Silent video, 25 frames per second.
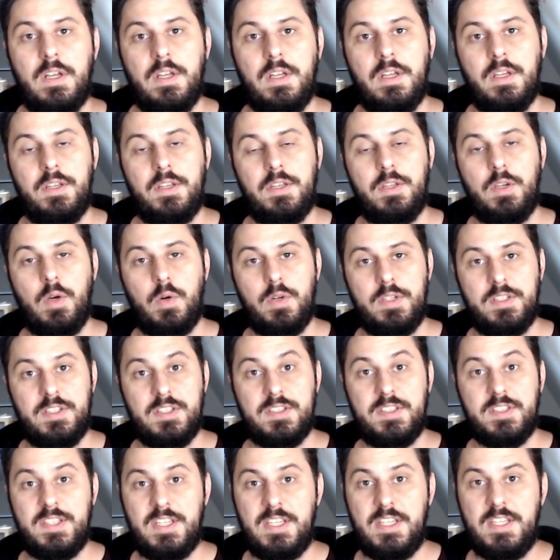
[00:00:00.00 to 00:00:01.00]
a
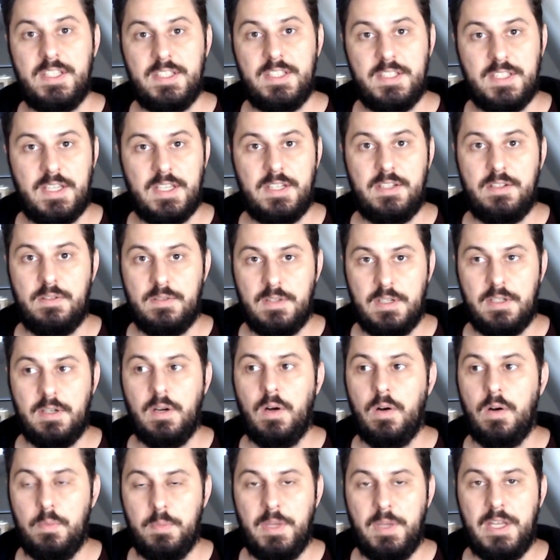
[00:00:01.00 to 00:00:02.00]
disease, and you think,
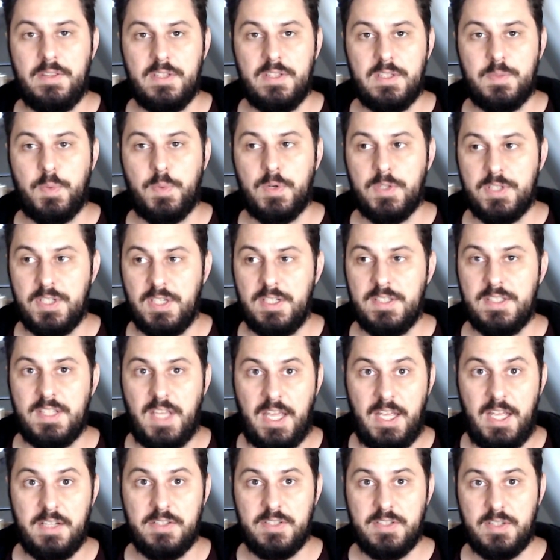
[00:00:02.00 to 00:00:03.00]
oh man, this person has
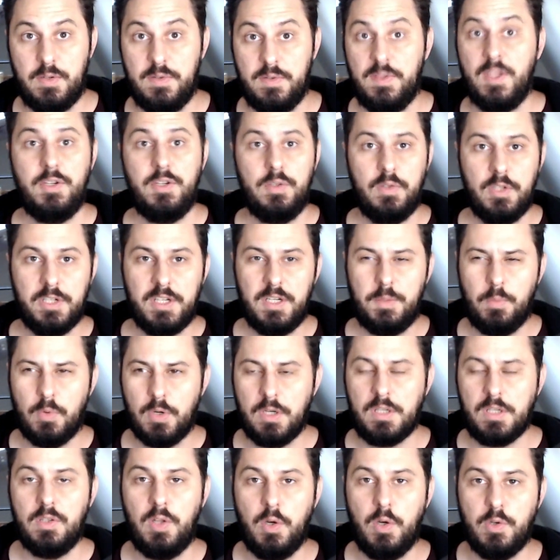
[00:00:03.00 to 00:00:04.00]
cancer. And then you look at it more
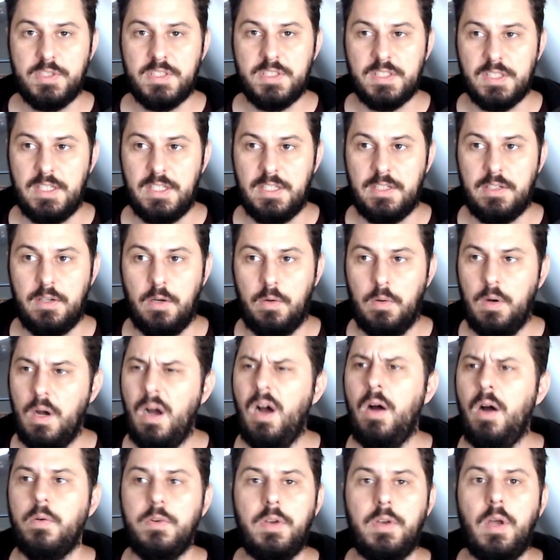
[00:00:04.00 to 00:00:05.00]
closely and go,
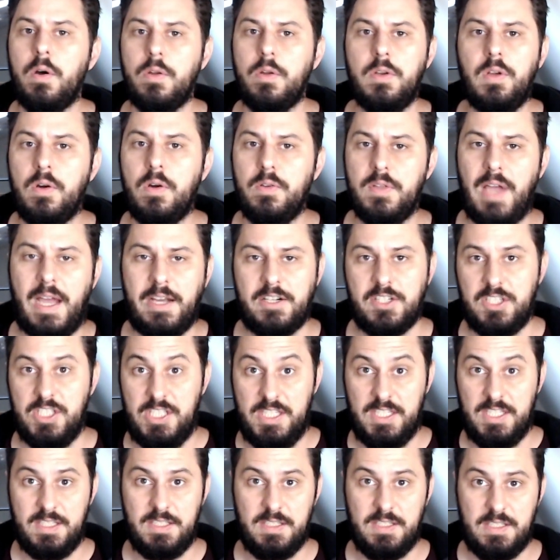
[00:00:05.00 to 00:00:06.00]
oh no, actually
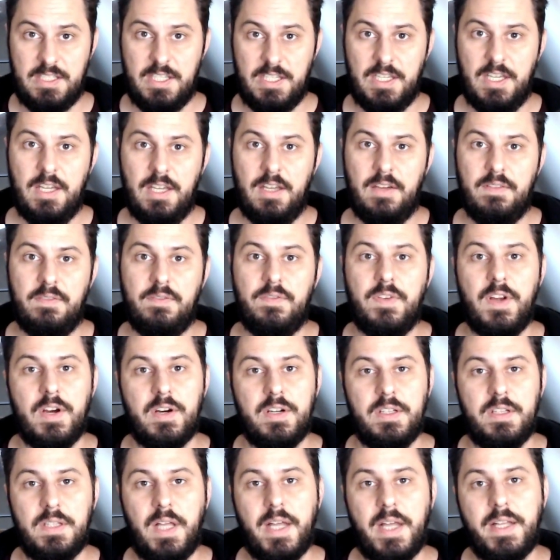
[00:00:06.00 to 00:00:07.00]
this is
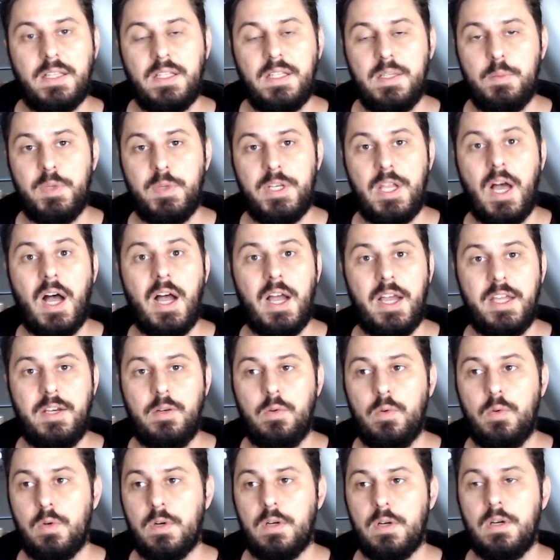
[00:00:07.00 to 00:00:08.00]
very likely benign.
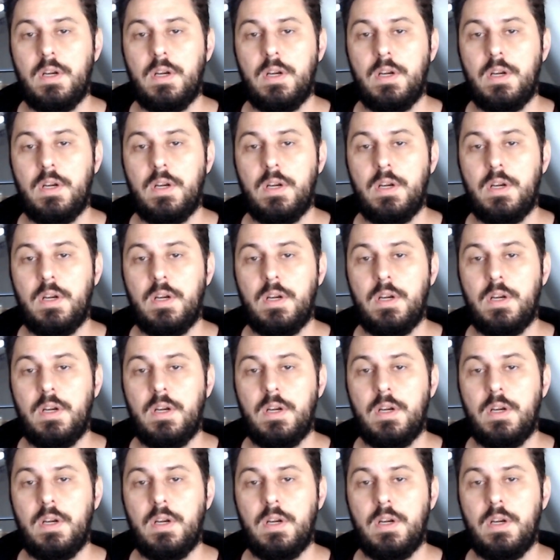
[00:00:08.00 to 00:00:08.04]
Or